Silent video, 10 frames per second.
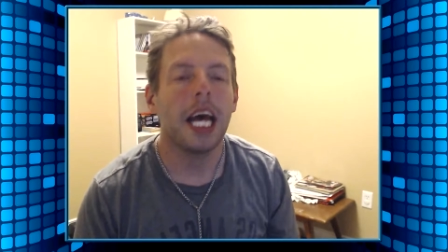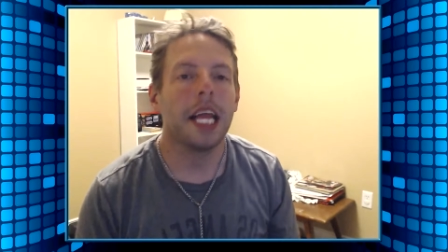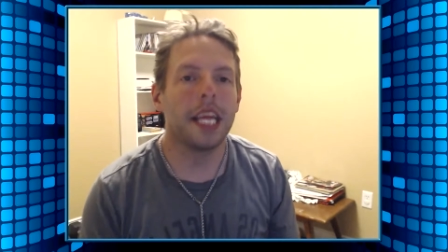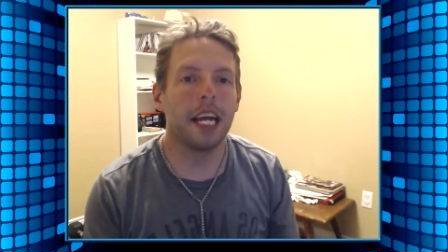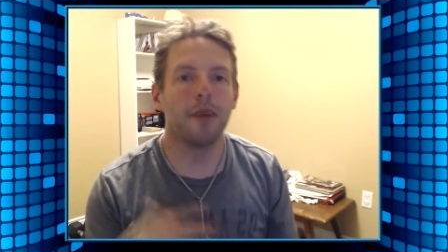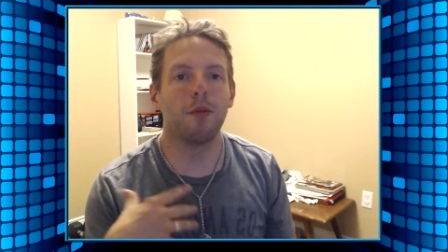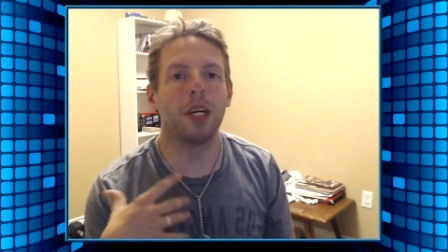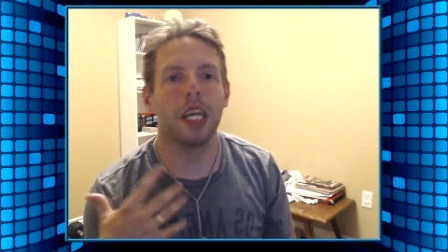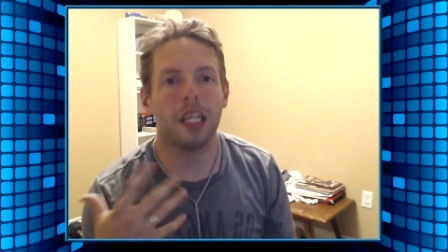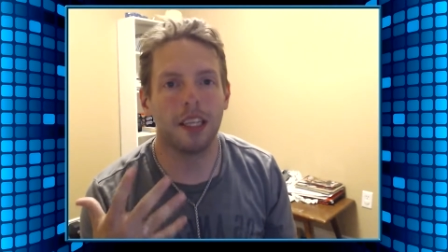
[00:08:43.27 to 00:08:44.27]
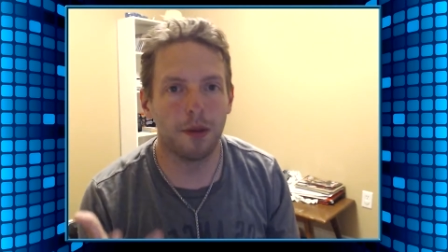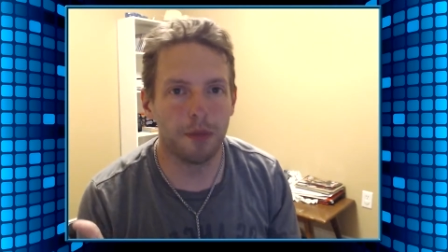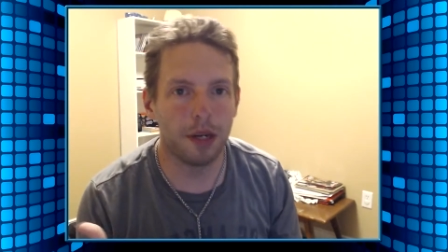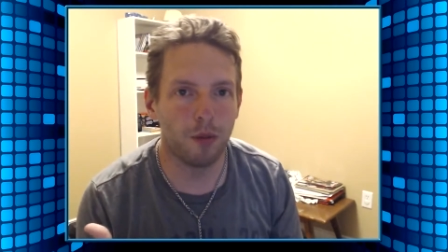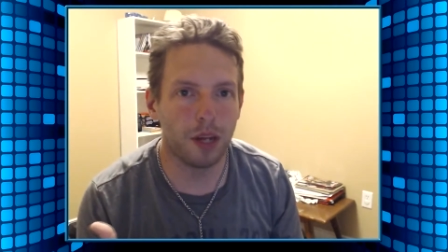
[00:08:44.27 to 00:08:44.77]
Then we get a little
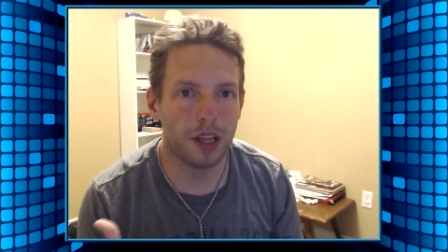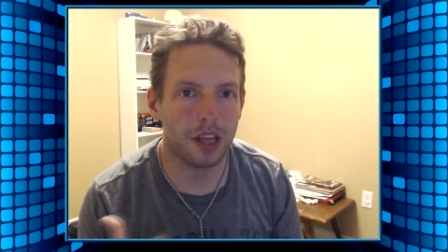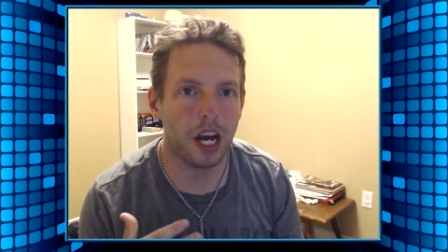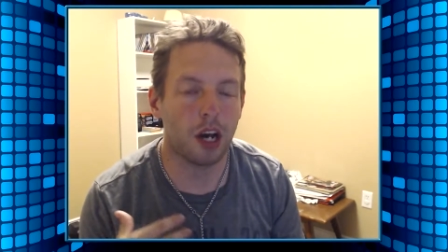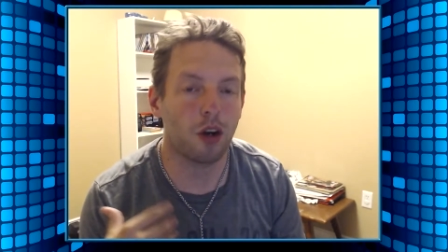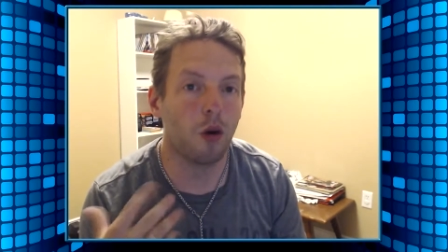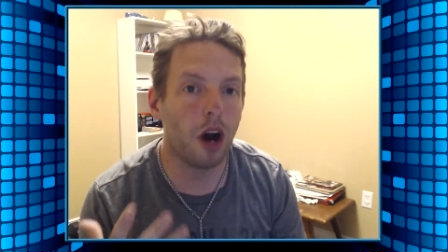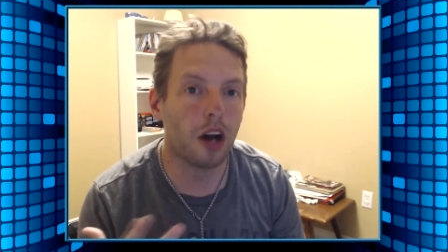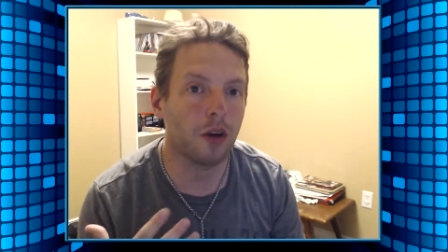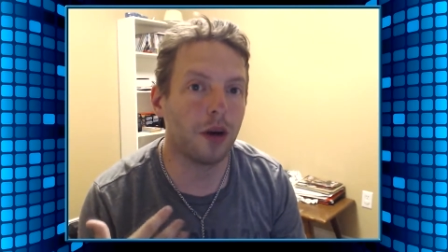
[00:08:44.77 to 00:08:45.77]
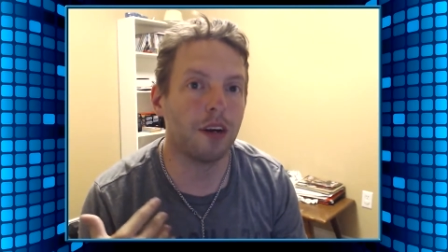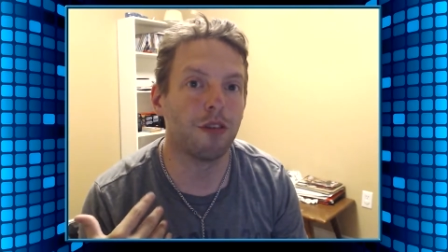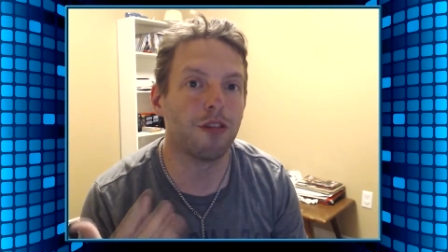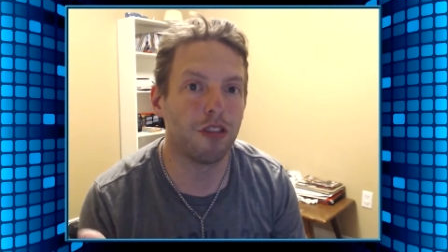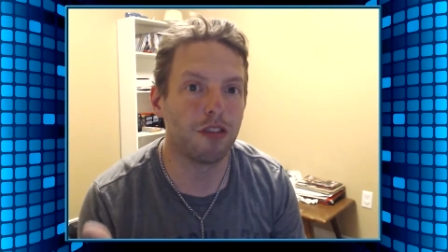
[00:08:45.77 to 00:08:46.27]
bit with uh, Kohaku and her
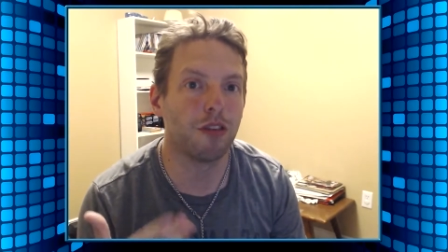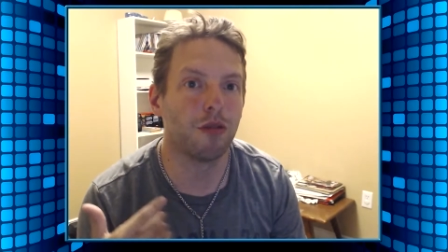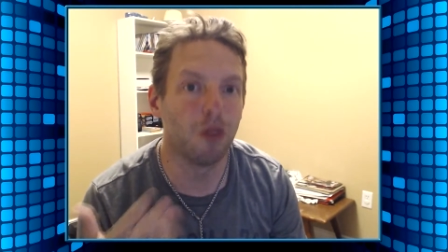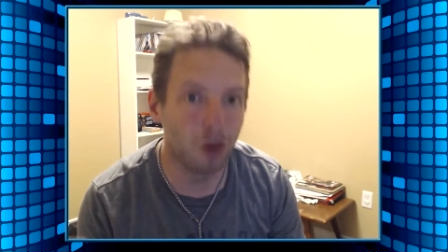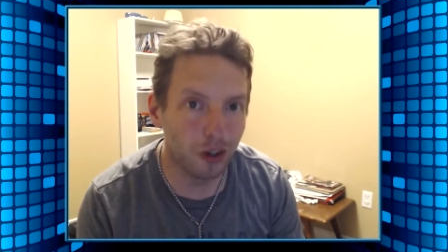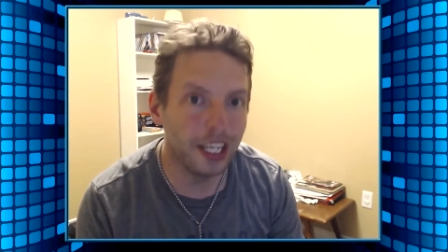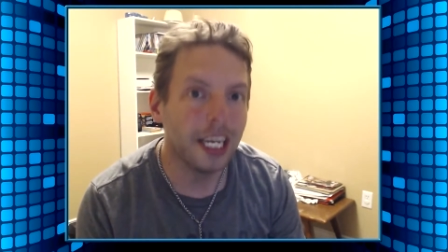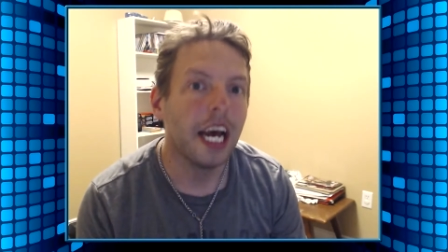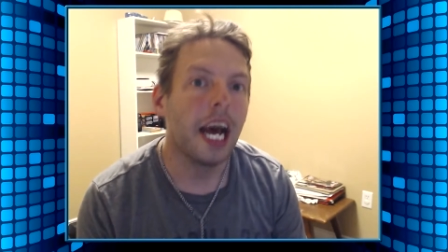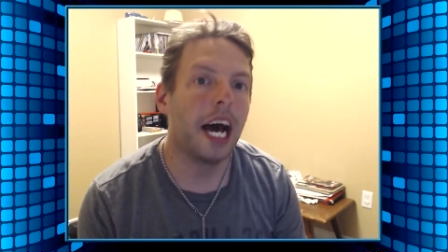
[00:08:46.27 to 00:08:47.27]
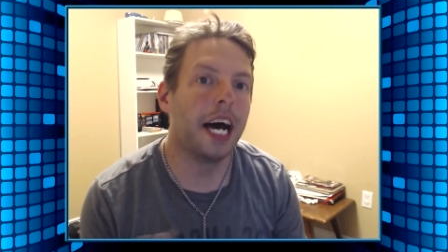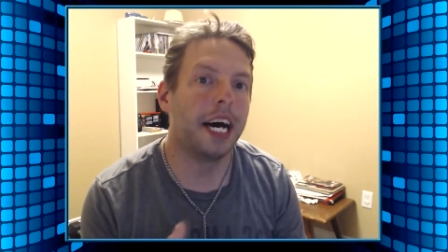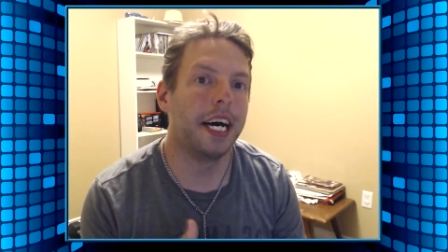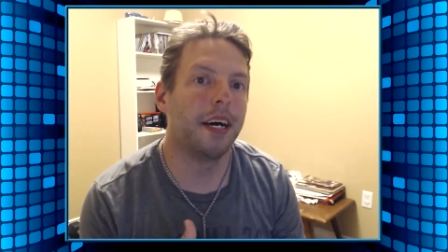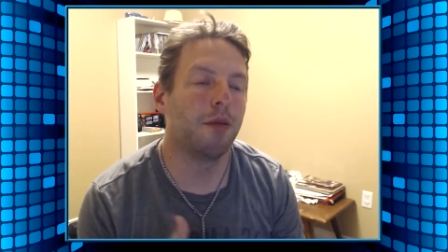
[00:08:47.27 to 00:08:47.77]
sister Ruri,
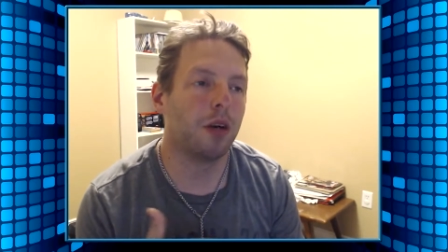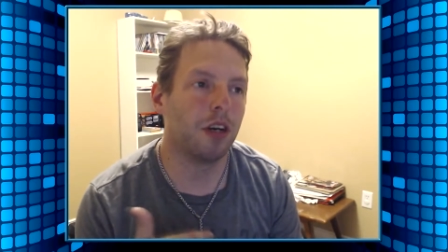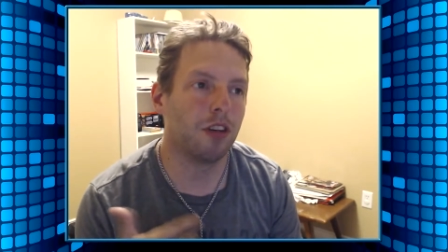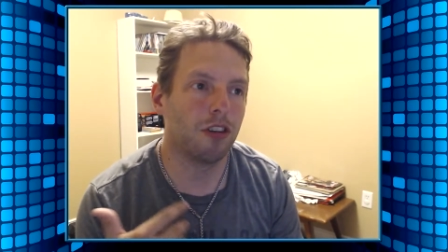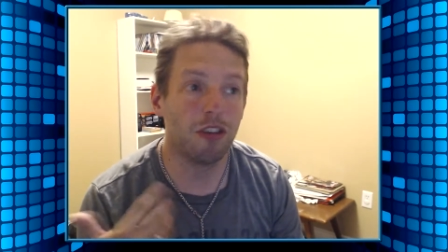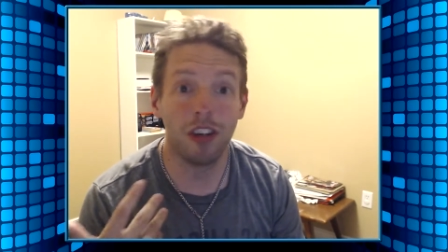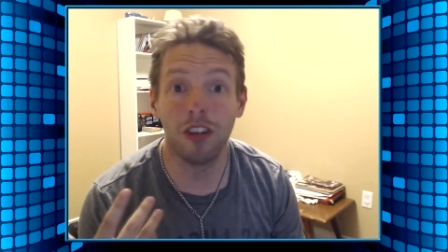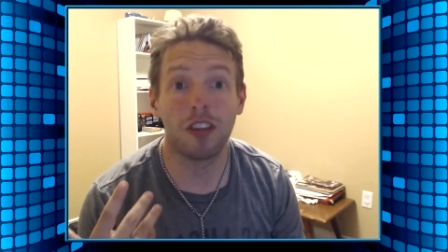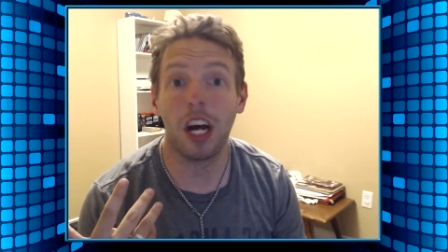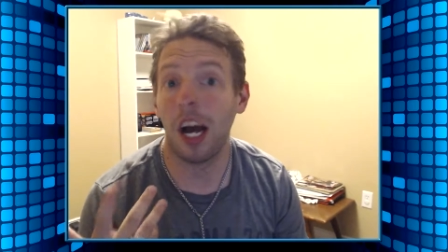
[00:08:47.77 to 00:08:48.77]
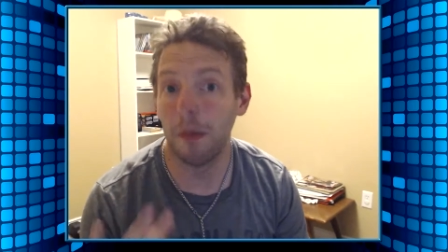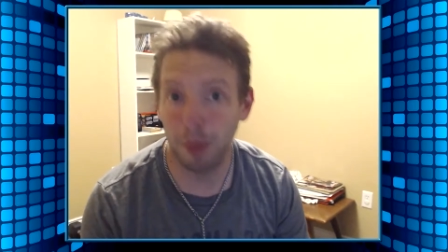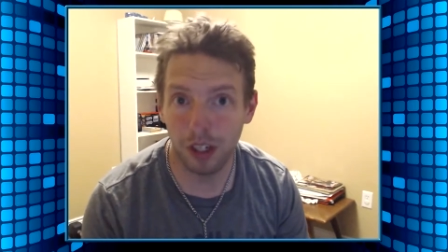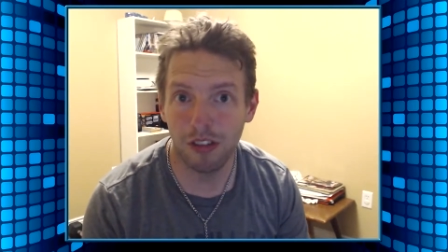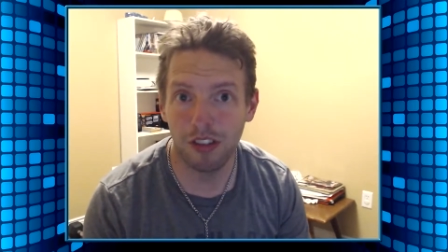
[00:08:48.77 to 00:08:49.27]
uh, where she's the high
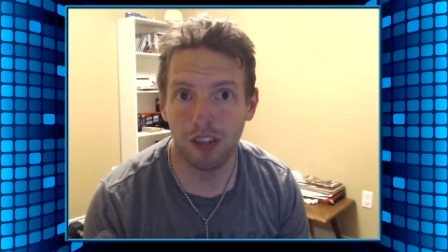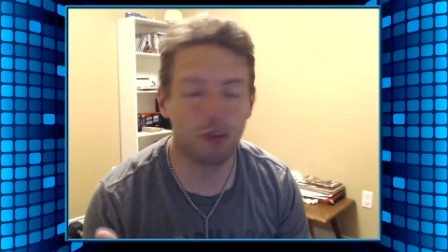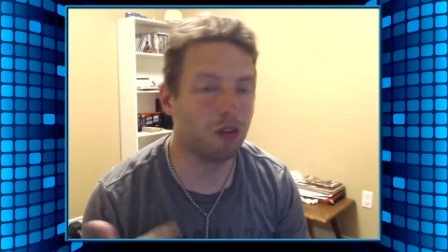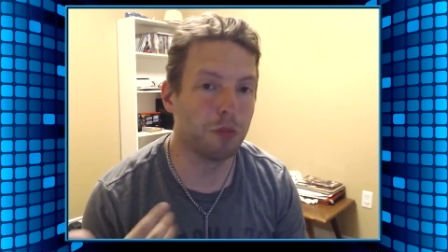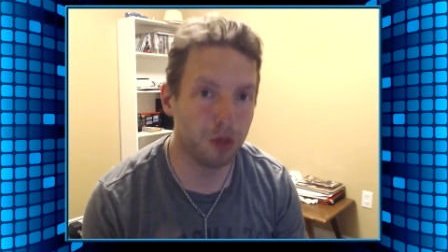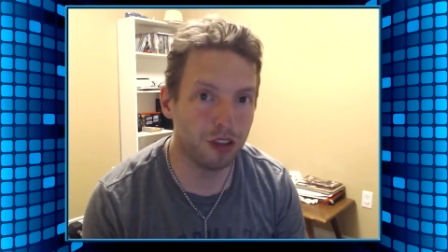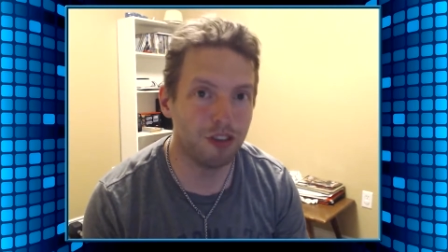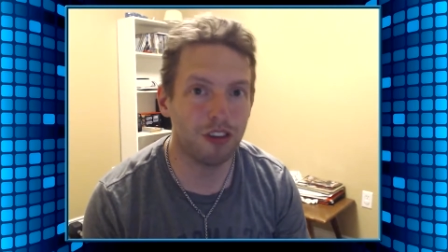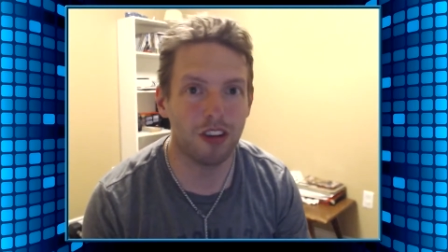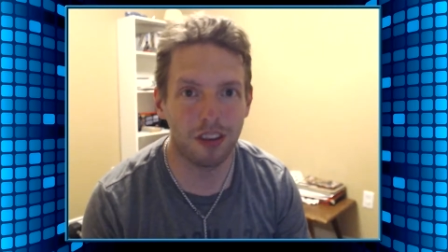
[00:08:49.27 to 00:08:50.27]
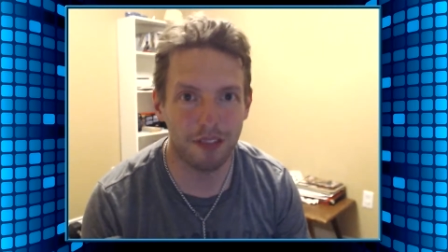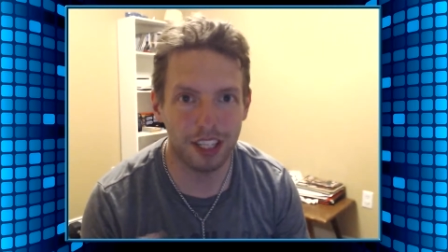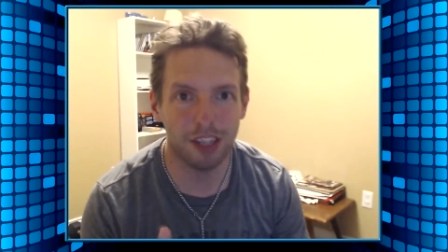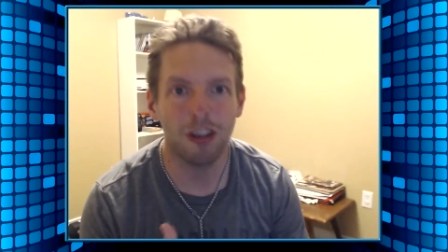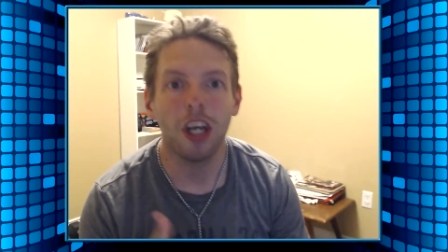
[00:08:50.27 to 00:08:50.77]
priestess or the priestess of the
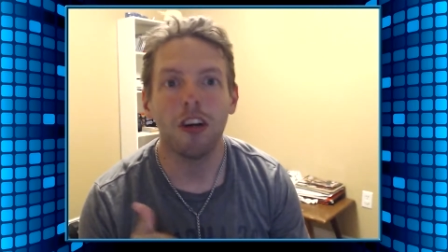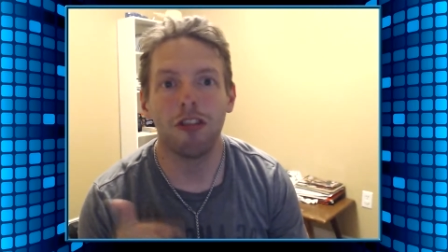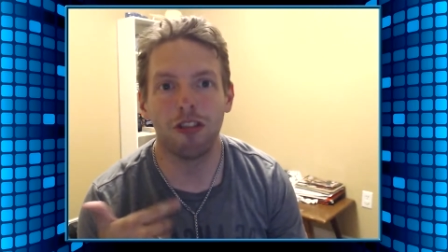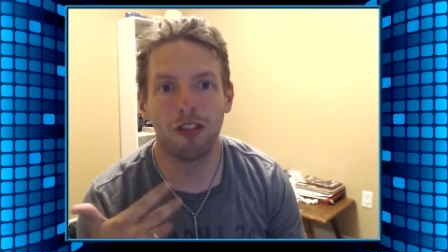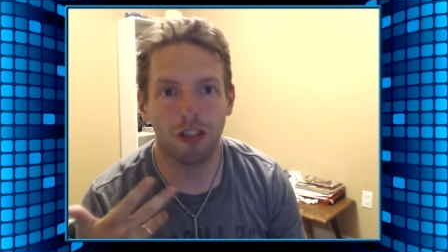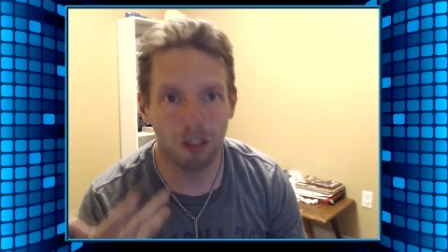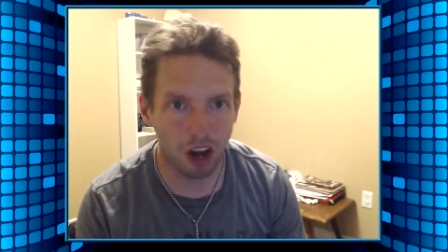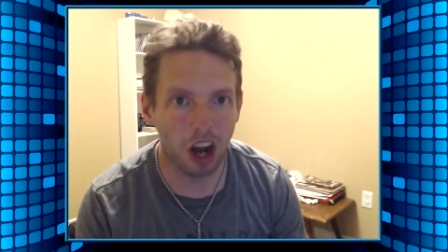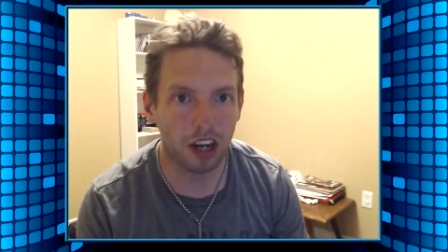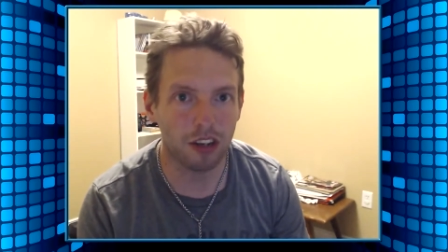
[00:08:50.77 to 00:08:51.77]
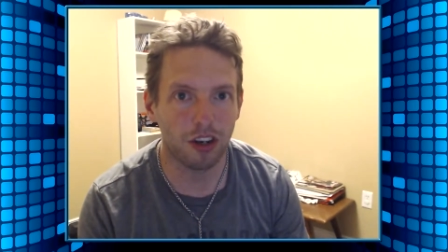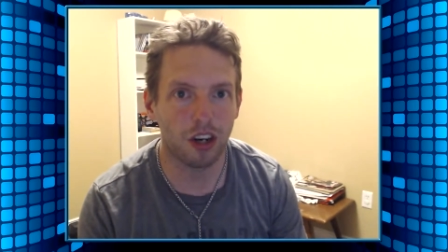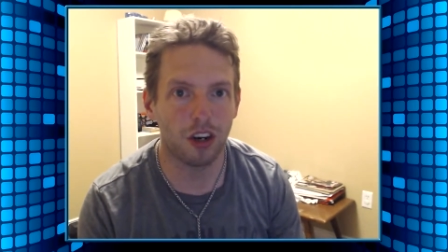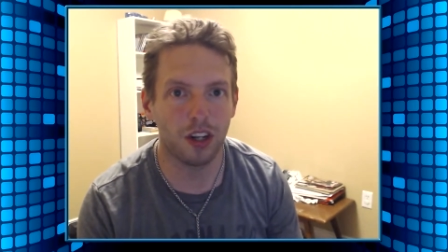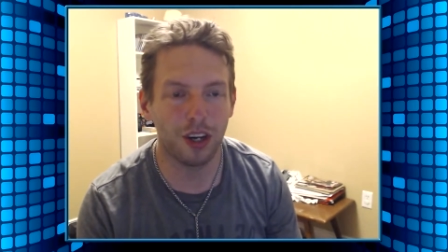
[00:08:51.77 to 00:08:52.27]
village. She's talking to
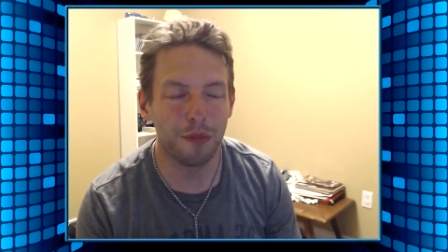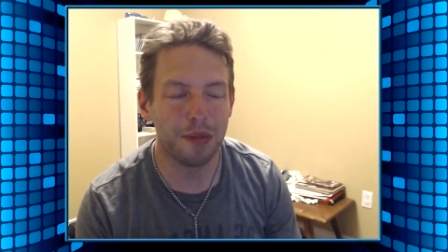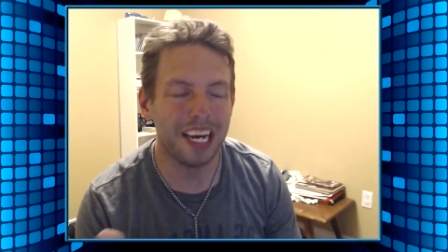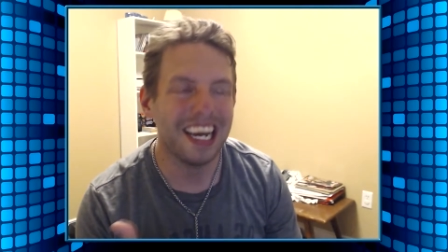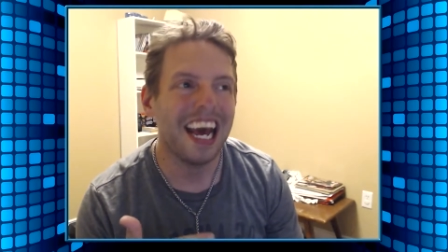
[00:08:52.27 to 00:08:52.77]
her a little bit,